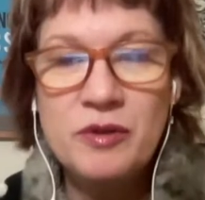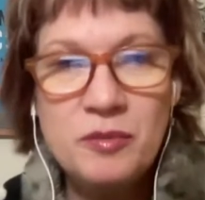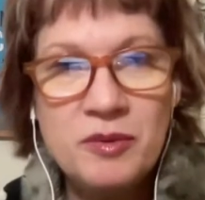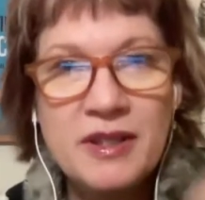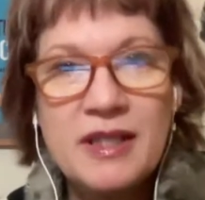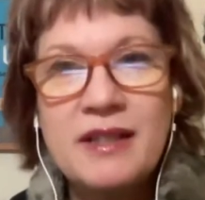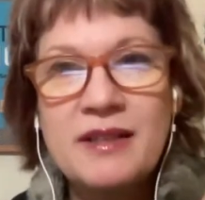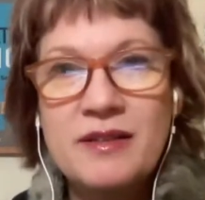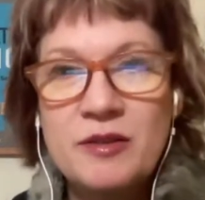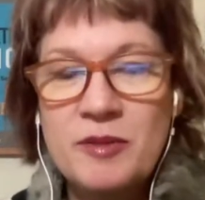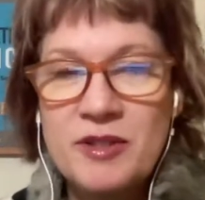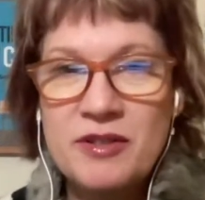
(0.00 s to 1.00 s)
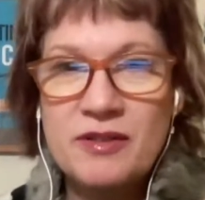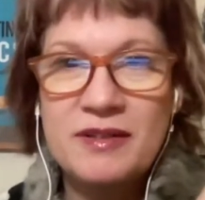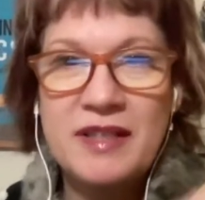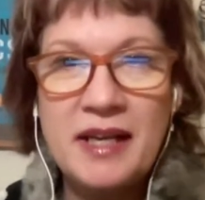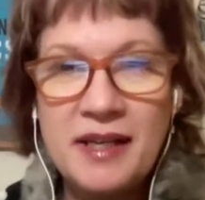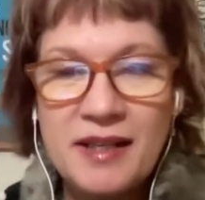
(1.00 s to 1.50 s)
rubric, the special
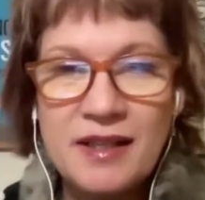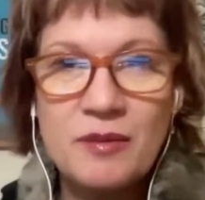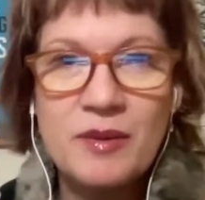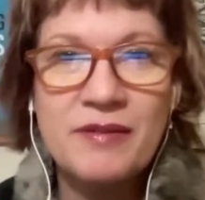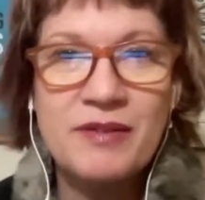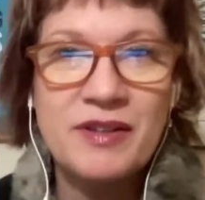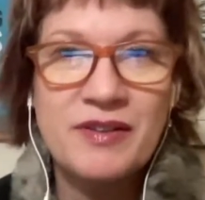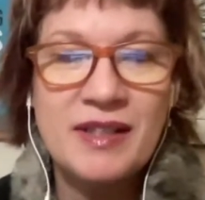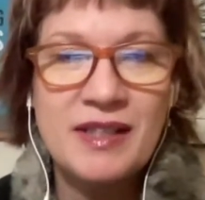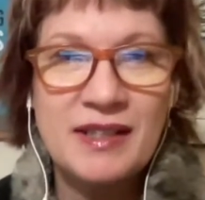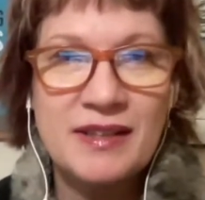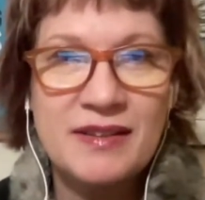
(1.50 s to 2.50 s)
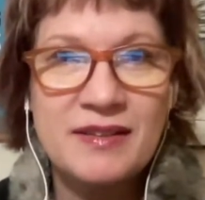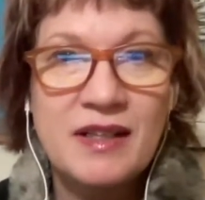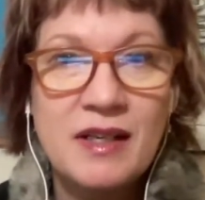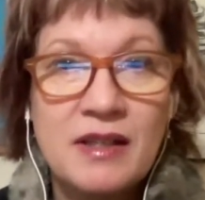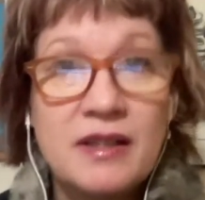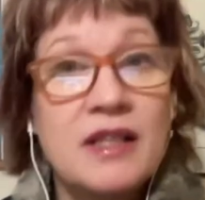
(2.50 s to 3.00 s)
data, whatever the thing is
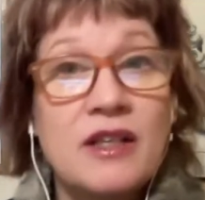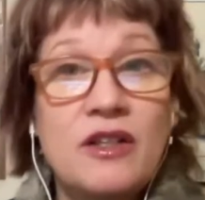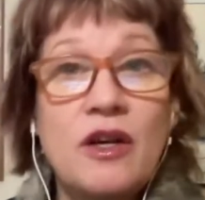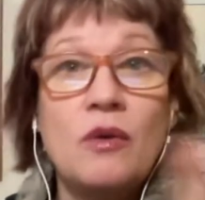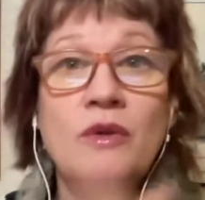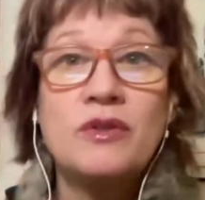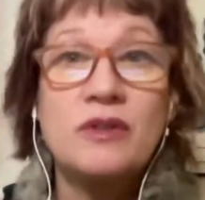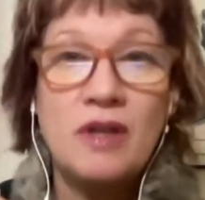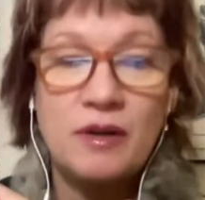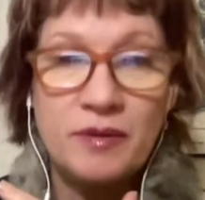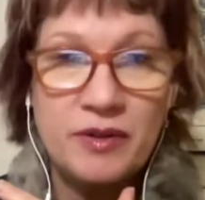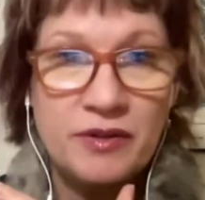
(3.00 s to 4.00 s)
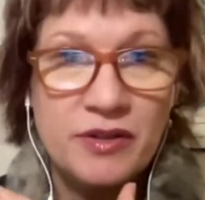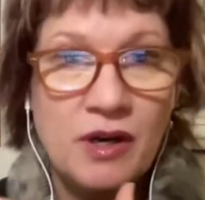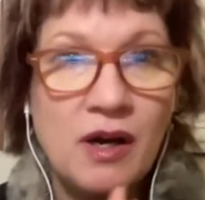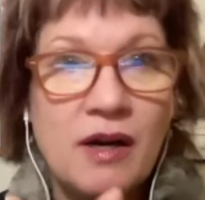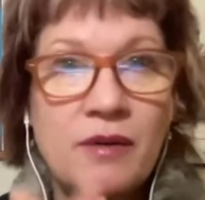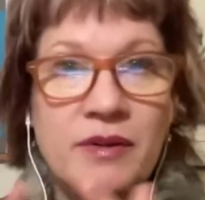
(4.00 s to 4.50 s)
that goes along with your
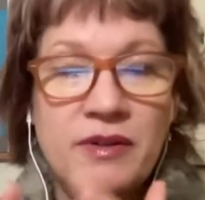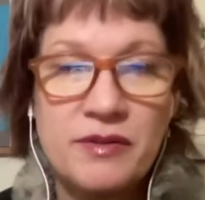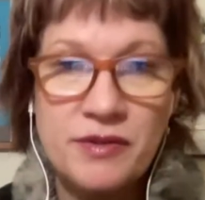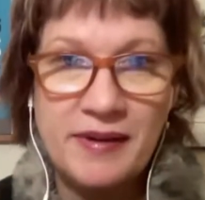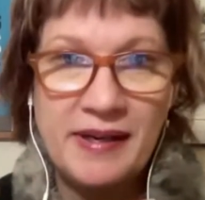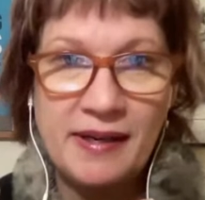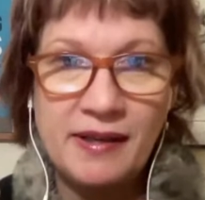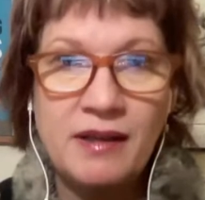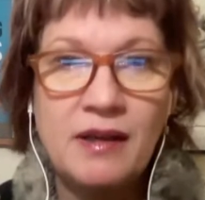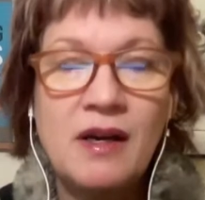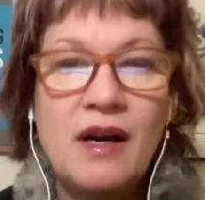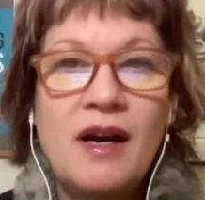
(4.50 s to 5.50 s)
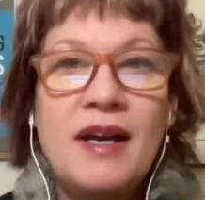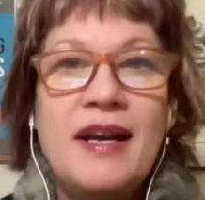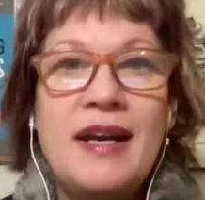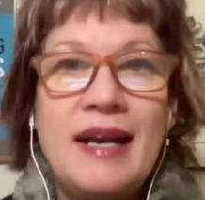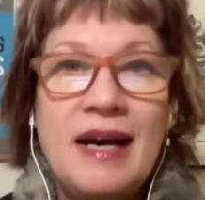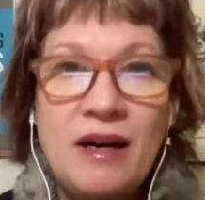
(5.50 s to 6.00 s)
talk, with your training.
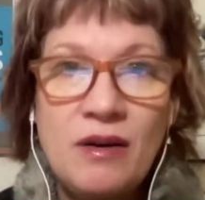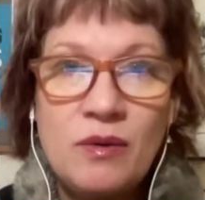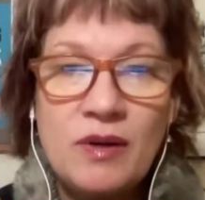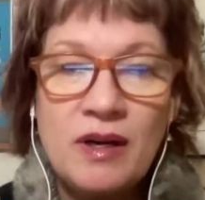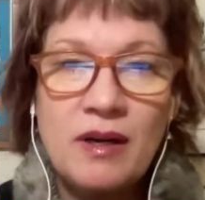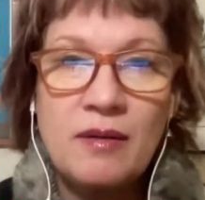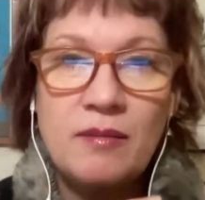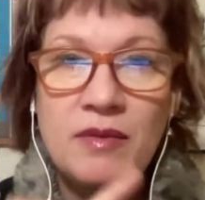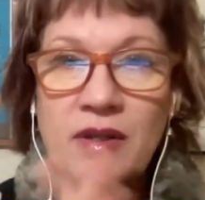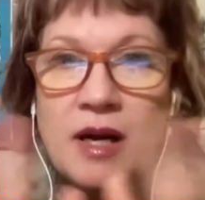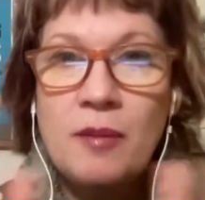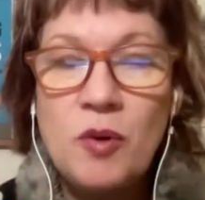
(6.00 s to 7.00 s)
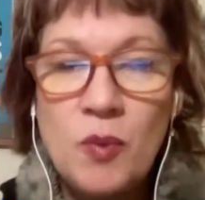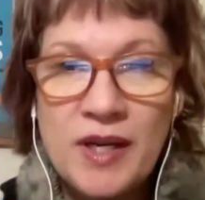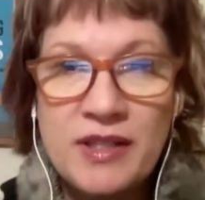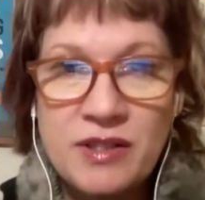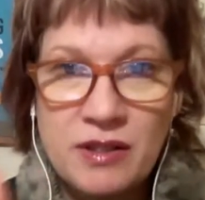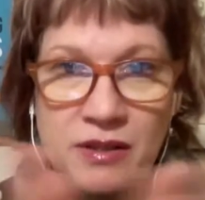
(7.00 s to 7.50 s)
Now, a couple
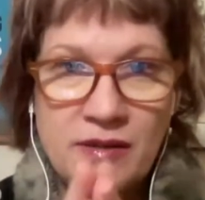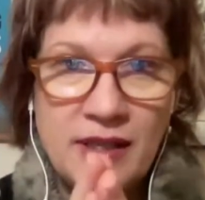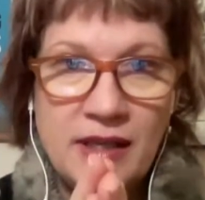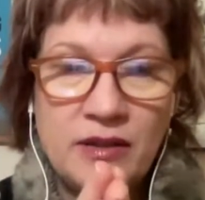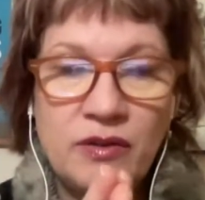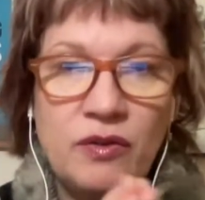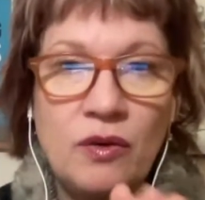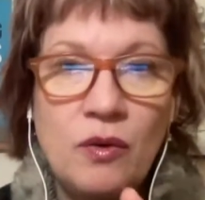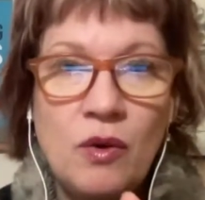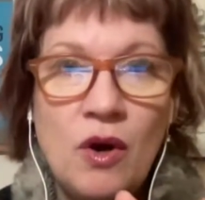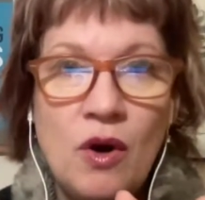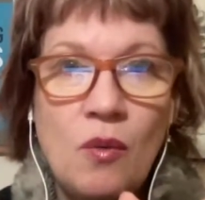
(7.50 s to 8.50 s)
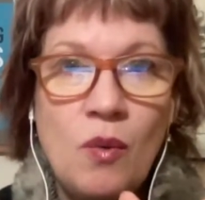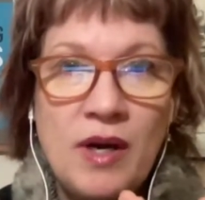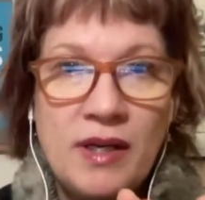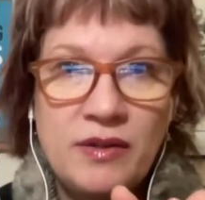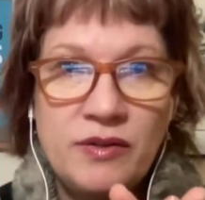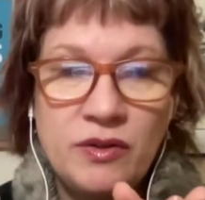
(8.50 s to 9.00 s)
ways to do that. So
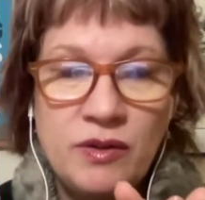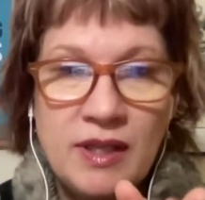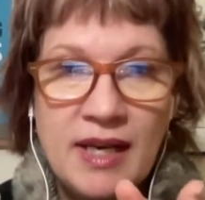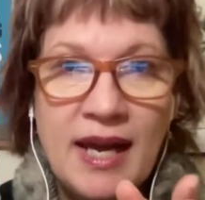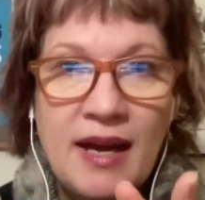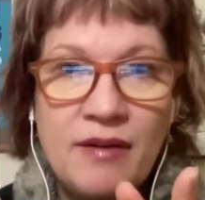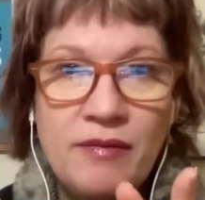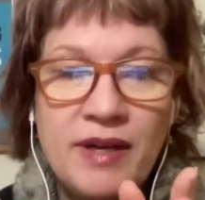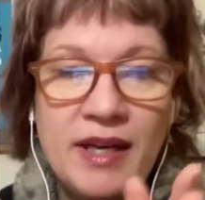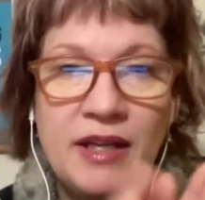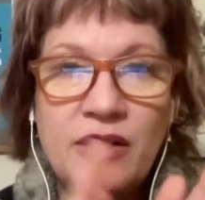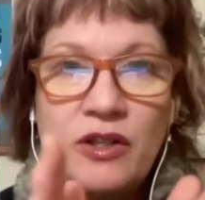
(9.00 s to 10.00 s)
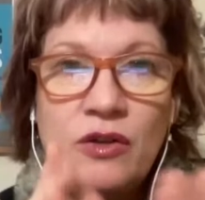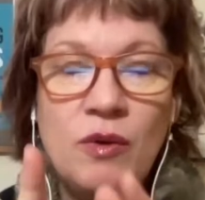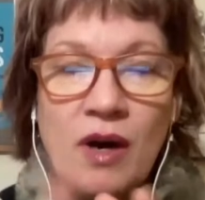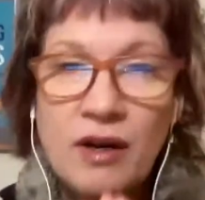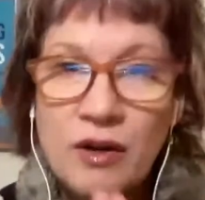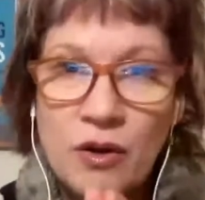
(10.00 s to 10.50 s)
one is you can have a
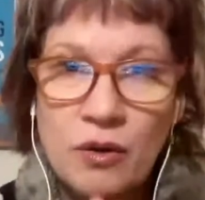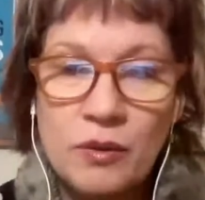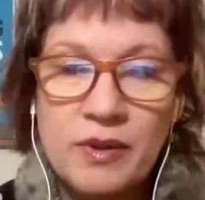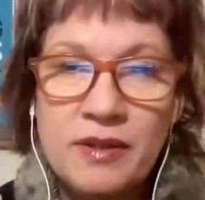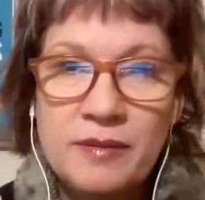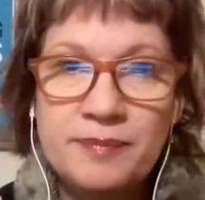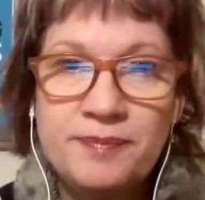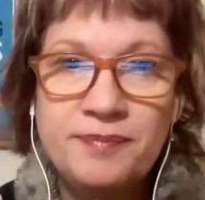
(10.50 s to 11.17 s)
QR code